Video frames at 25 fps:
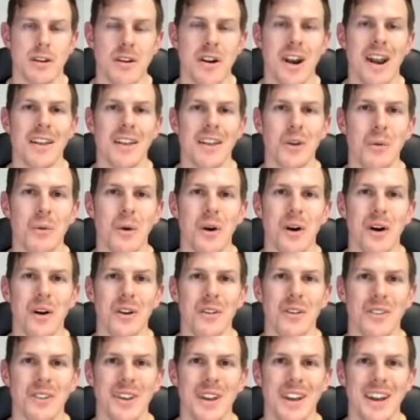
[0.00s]
around the
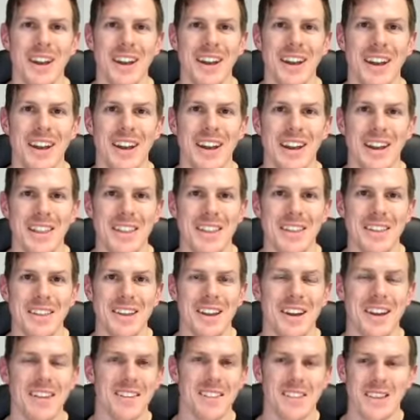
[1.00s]
world. You
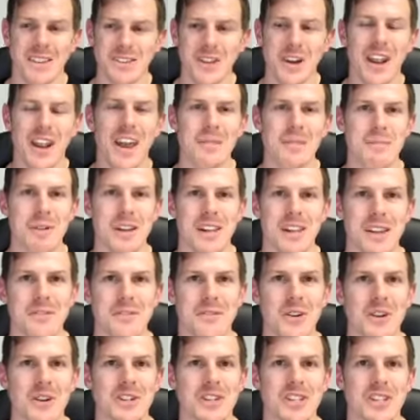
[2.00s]
know, there's not 8 billion
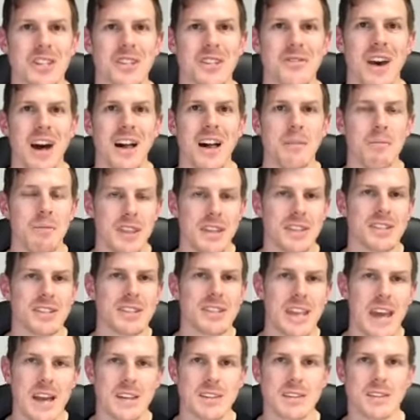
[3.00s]
versions of Al, but there's
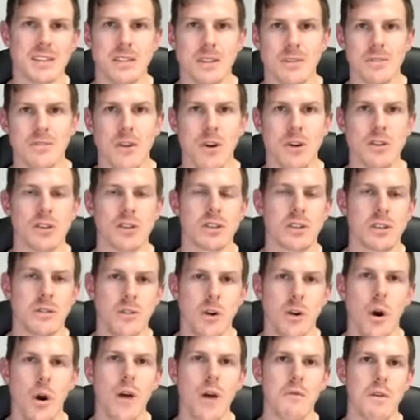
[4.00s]
thousands of versions of
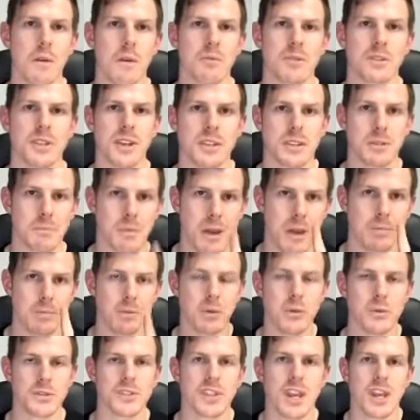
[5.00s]
who I represent, the people
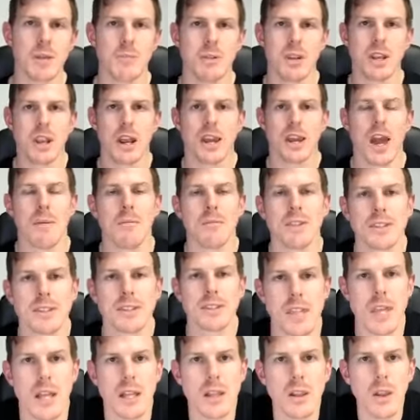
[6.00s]
who see me and I come into
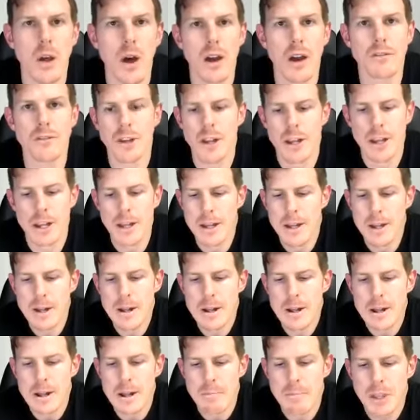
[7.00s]
their life.
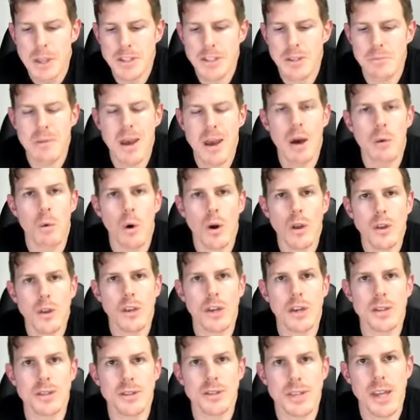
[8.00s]
It's about what you
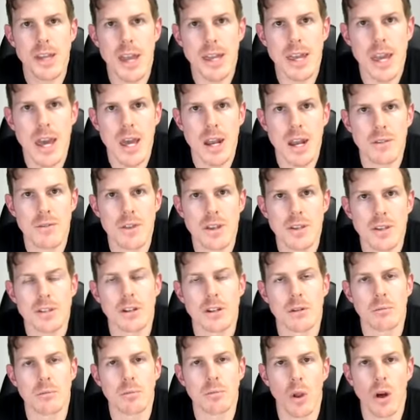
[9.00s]
can take out of this and
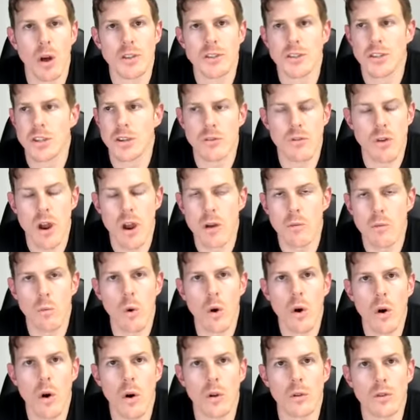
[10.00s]
apply to your own
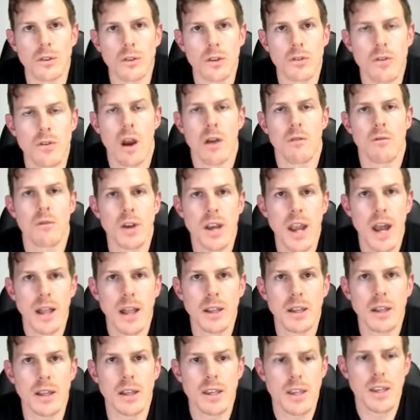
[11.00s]
world, your own
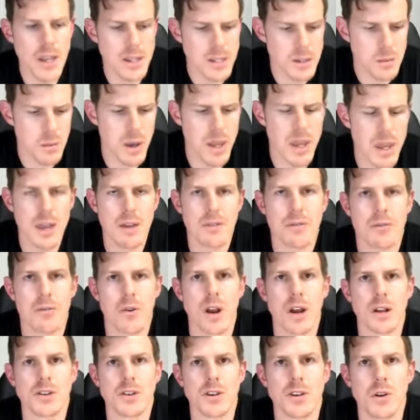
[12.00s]
reality. Yes, we're here for
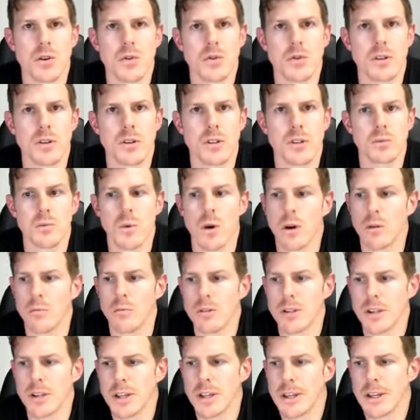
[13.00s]
our children as well,
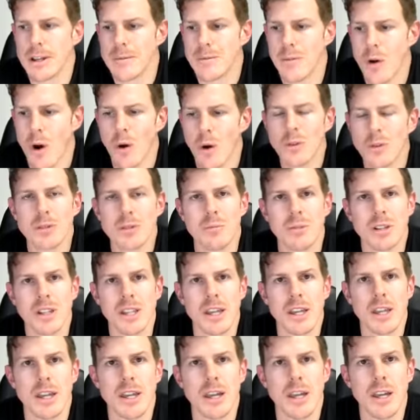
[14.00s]
but
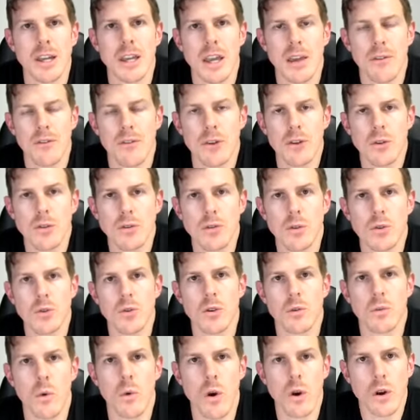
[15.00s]
ultimately, if you do
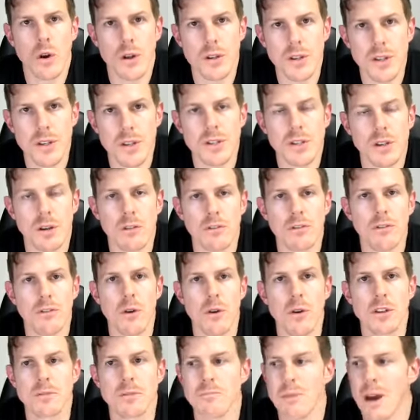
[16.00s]
the work on yourself
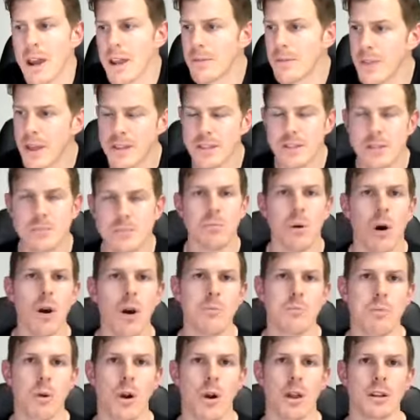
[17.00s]
first, mate, that's a
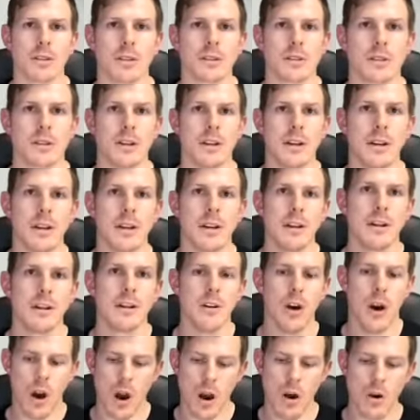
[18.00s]
byproduct.
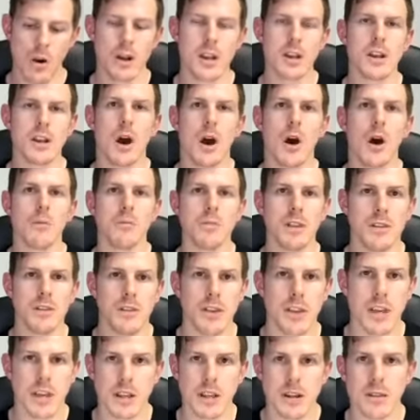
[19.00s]
I already know I'm
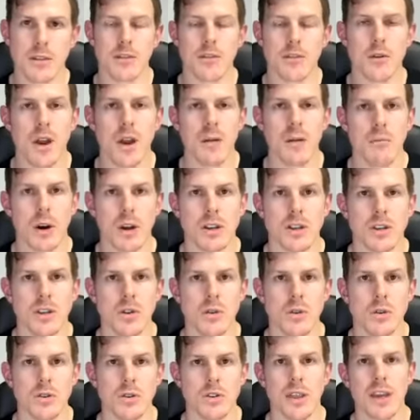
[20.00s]
living in and throughout my
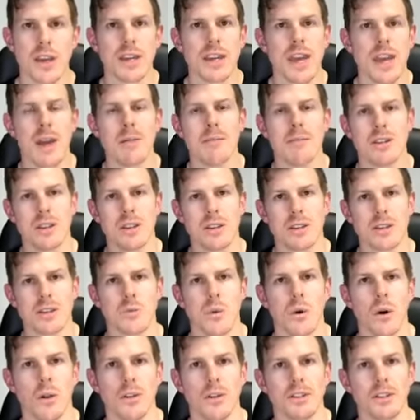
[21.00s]
children. They came into this
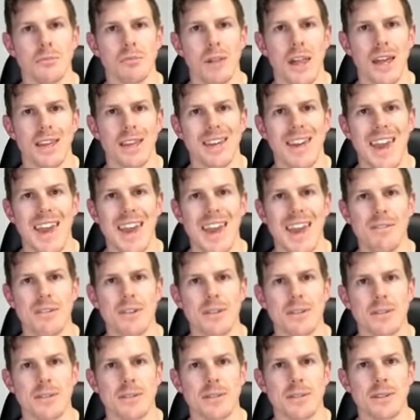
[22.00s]
world as a blank
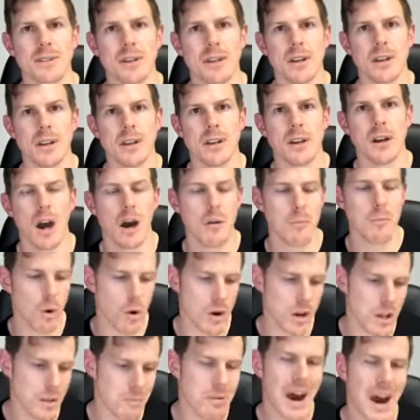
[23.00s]
canvas. I'm
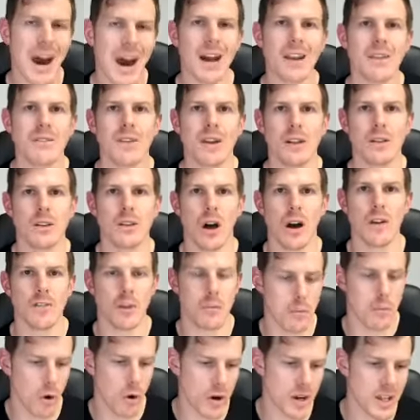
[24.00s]
already a part of their life.
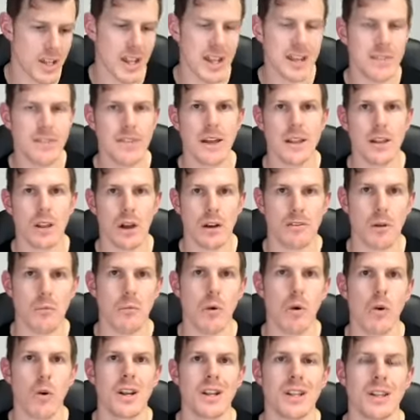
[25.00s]
I'm already in their life. I'm
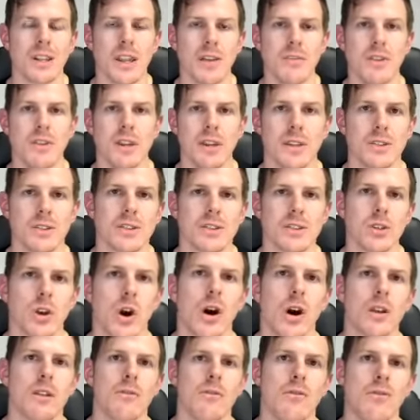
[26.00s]
already living
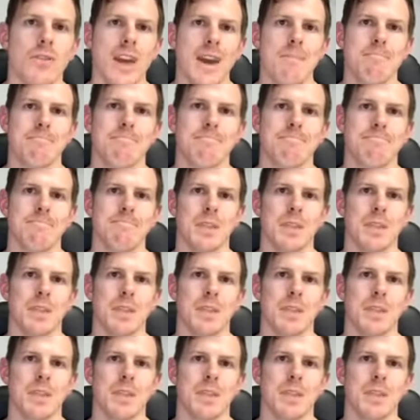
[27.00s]
inside of them.